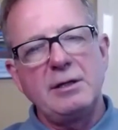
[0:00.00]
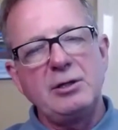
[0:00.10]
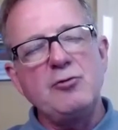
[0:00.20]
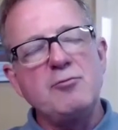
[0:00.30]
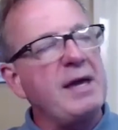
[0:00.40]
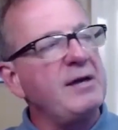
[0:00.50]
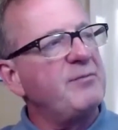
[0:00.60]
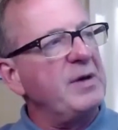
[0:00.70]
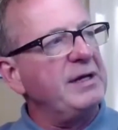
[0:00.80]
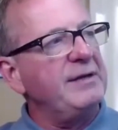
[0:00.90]
You may
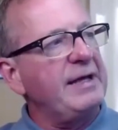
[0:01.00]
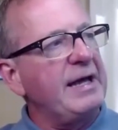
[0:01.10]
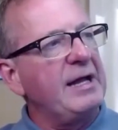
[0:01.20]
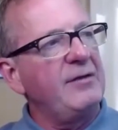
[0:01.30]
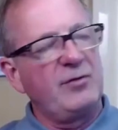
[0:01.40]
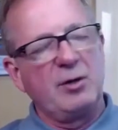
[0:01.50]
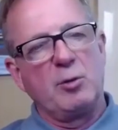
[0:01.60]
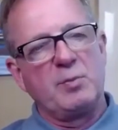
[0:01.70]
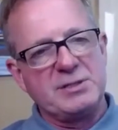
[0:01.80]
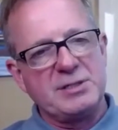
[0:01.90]
have been in the
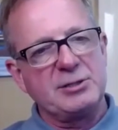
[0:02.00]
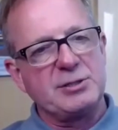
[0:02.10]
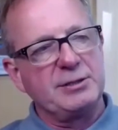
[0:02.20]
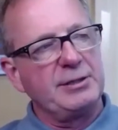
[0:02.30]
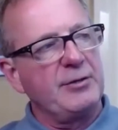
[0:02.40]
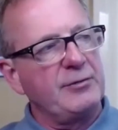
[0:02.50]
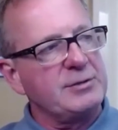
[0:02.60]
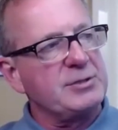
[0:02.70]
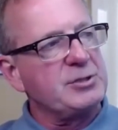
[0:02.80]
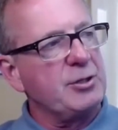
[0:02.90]
enviable position.
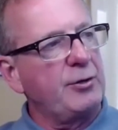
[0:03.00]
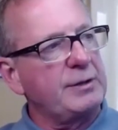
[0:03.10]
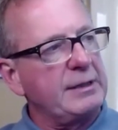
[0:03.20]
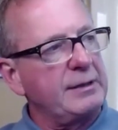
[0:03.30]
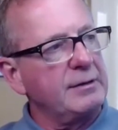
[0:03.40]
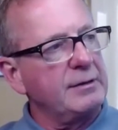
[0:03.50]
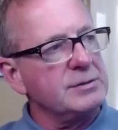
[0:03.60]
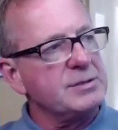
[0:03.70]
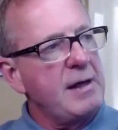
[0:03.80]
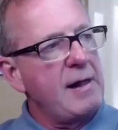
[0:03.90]
There's a joke that
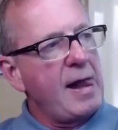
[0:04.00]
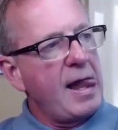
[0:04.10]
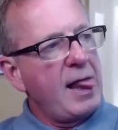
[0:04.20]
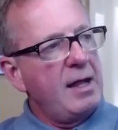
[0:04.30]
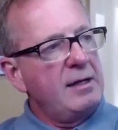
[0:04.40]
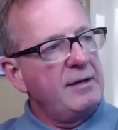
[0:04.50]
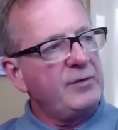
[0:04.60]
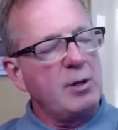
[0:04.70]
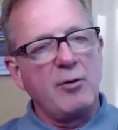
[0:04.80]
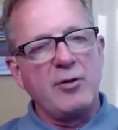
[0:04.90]
goes,
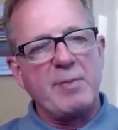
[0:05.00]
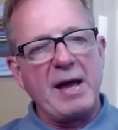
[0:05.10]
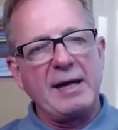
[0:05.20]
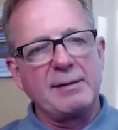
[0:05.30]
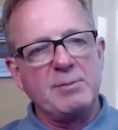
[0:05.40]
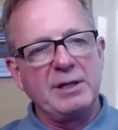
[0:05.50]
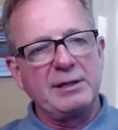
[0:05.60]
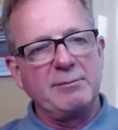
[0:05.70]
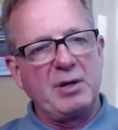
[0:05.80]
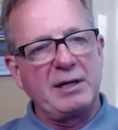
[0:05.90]
if you owe the bank $1
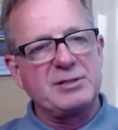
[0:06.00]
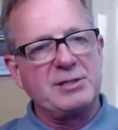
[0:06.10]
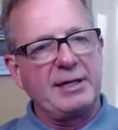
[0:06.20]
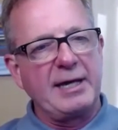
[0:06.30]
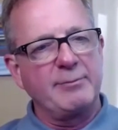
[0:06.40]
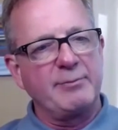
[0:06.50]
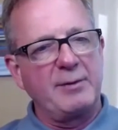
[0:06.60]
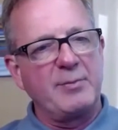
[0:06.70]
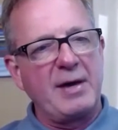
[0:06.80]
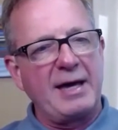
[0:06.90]
million and you can't
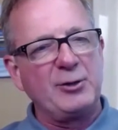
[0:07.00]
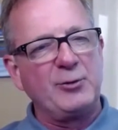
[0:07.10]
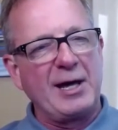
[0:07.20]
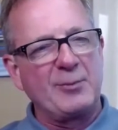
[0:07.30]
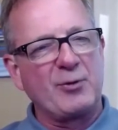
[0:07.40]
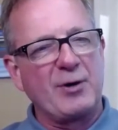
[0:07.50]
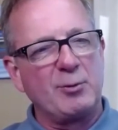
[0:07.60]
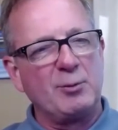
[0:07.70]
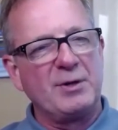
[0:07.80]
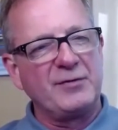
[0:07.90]
pay it back, you got a
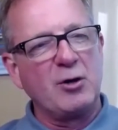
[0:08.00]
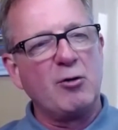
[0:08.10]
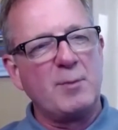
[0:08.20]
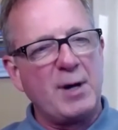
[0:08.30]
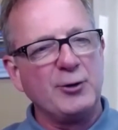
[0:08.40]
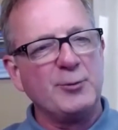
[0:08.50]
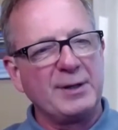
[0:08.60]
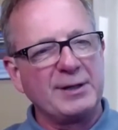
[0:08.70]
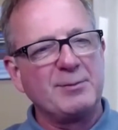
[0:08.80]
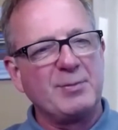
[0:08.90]
problem. But if you owe them $100
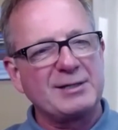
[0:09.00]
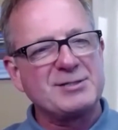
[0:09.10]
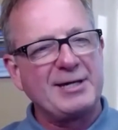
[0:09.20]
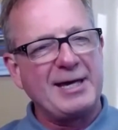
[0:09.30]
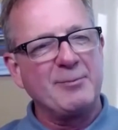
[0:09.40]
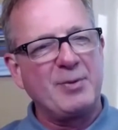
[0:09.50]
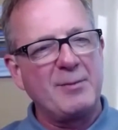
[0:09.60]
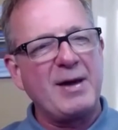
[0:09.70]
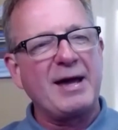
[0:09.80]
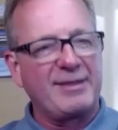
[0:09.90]
million and you can't
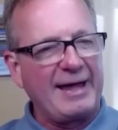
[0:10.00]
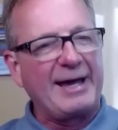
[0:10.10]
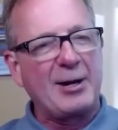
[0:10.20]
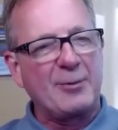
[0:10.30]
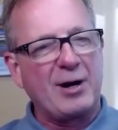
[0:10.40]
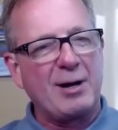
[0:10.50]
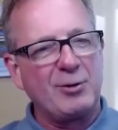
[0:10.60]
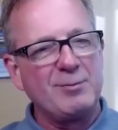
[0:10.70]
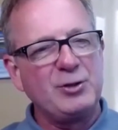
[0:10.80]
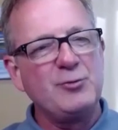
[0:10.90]
pay it back, they got a
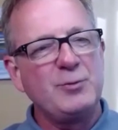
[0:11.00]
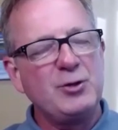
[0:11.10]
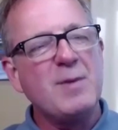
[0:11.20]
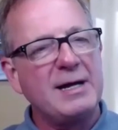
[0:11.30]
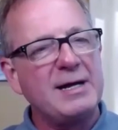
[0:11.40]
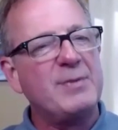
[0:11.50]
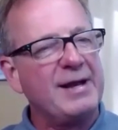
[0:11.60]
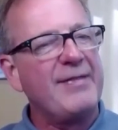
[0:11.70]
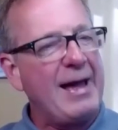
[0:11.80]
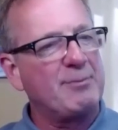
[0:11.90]
problem. You might have
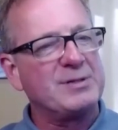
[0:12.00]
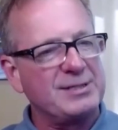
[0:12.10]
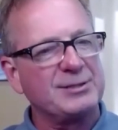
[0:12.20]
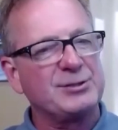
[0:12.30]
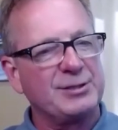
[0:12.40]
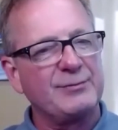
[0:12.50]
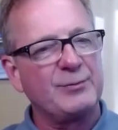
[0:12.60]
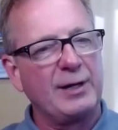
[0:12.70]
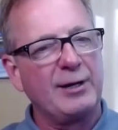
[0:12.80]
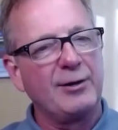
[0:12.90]
been in that position
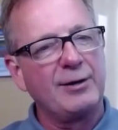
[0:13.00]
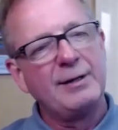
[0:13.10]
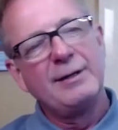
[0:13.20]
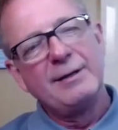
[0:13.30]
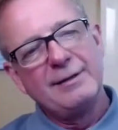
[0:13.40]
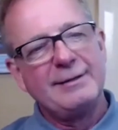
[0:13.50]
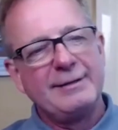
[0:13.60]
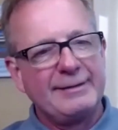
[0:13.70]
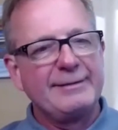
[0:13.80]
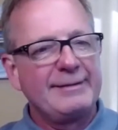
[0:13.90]
where
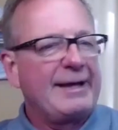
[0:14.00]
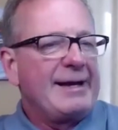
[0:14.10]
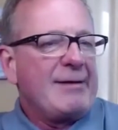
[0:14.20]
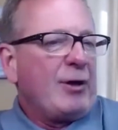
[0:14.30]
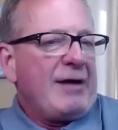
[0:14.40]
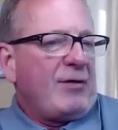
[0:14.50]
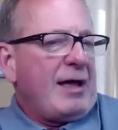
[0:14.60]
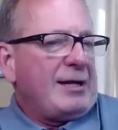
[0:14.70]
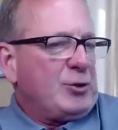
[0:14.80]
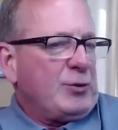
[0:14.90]
they didn't really have a
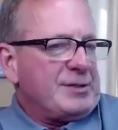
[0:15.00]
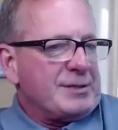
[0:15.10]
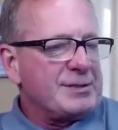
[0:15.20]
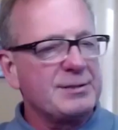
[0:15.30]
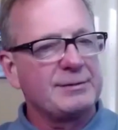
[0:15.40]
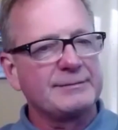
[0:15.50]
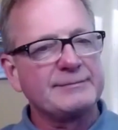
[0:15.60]
lot of choices.